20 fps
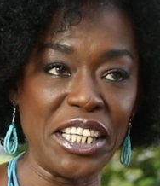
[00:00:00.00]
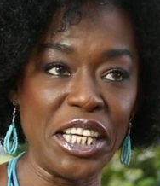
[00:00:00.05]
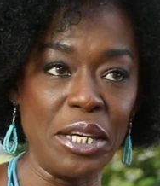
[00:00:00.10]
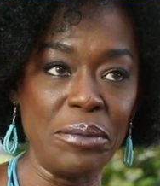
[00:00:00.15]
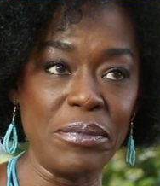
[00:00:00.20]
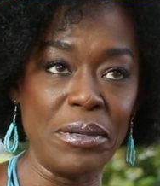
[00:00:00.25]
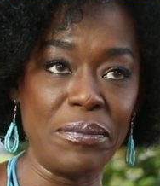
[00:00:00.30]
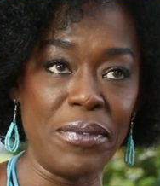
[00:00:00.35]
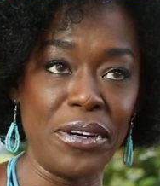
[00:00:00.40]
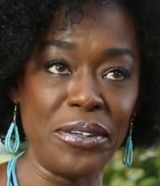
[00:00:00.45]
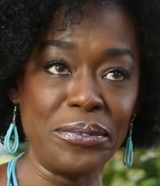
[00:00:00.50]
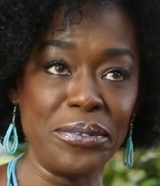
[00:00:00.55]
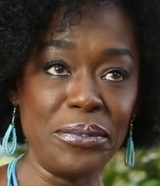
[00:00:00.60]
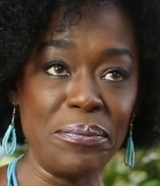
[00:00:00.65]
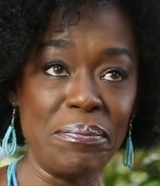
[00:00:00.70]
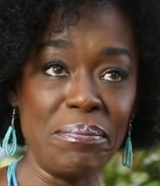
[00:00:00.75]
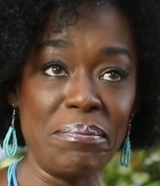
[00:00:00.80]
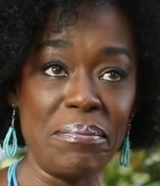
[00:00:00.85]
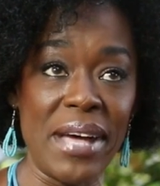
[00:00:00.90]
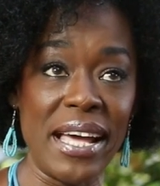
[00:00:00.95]
came about
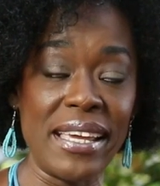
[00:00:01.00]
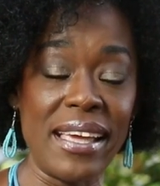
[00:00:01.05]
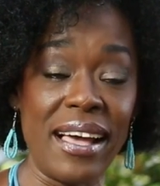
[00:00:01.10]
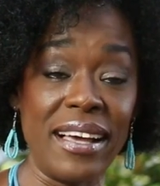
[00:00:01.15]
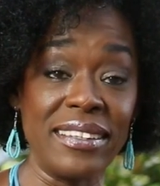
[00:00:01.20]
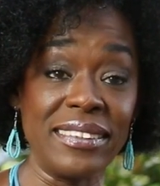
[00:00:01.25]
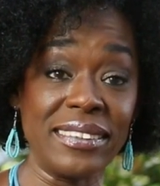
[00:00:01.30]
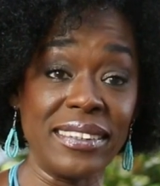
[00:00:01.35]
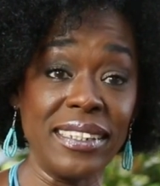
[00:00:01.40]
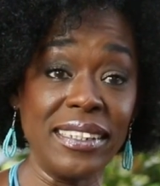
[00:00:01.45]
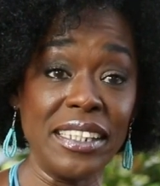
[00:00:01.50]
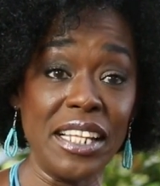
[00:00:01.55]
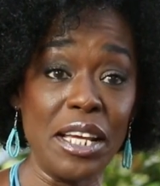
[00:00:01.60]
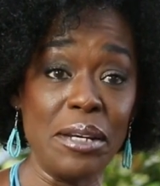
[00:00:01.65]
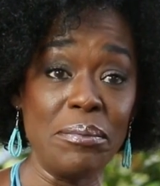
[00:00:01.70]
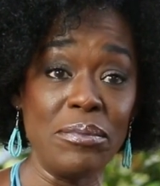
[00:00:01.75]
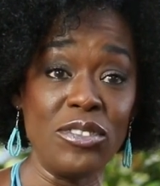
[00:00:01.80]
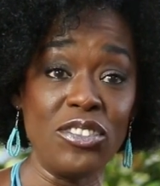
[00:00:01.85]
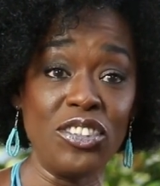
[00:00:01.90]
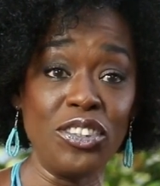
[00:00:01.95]
with my asking
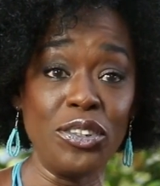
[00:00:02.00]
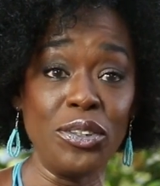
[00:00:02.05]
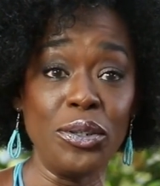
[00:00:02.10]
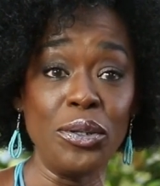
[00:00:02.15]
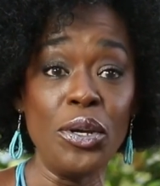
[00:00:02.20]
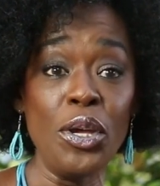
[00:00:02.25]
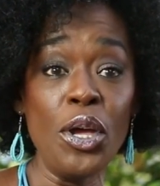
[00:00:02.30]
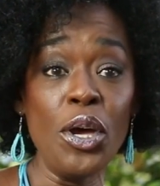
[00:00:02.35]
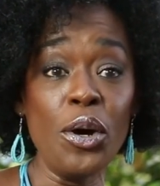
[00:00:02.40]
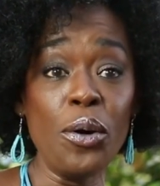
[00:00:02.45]
them to